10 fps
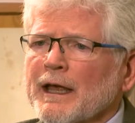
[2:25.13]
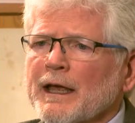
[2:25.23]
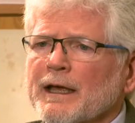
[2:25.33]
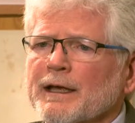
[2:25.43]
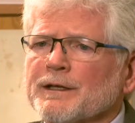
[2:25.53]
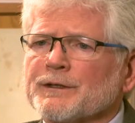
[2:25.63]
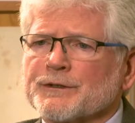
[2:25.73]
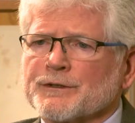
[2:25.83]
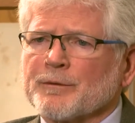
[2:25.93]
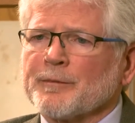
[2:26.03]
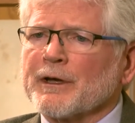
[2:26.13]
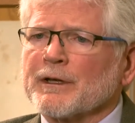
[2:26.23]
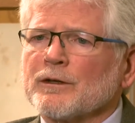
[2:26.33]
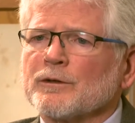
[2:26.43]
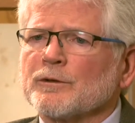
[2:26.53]
as
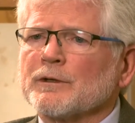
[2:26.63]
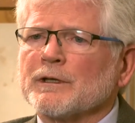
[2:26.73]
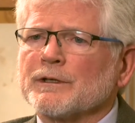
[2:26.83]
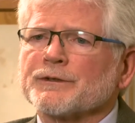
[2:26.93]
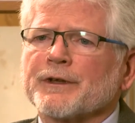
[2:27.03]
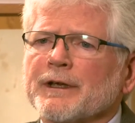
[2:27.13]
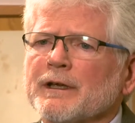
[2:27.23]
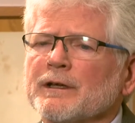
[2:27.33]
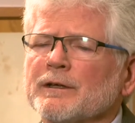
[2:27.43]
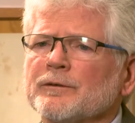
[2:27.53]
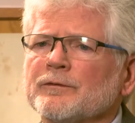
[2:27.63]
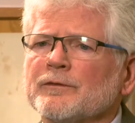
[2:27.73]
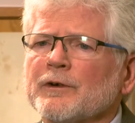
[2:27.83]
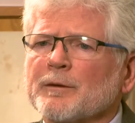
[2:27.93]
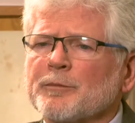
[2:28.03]
somebody who is a
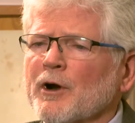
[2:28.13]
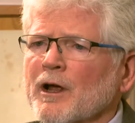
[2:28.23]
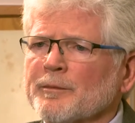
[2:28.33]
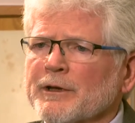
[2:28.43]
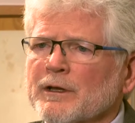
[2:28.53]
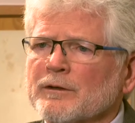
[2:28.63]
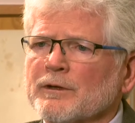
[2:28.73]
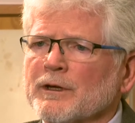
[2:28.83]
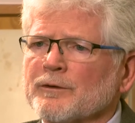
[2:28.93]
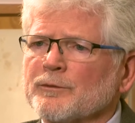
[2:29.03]
very prominent